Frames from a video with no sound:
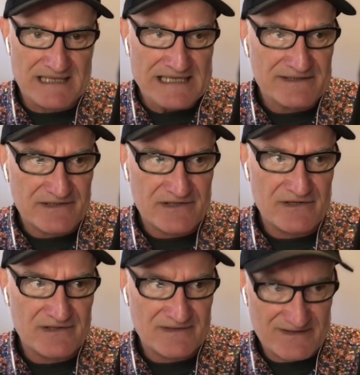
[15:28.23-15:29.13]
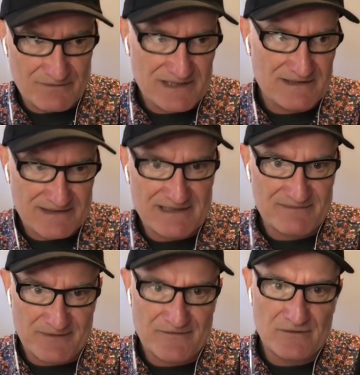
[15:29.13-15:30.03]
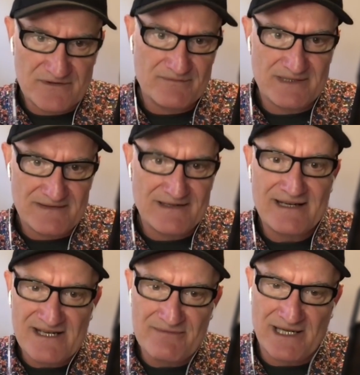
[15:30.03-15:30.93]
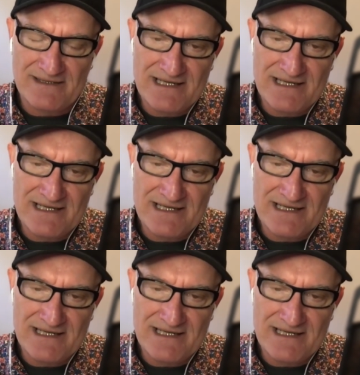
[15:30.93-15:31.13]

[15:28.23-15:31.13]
institutions that we discussed before should be thinking about.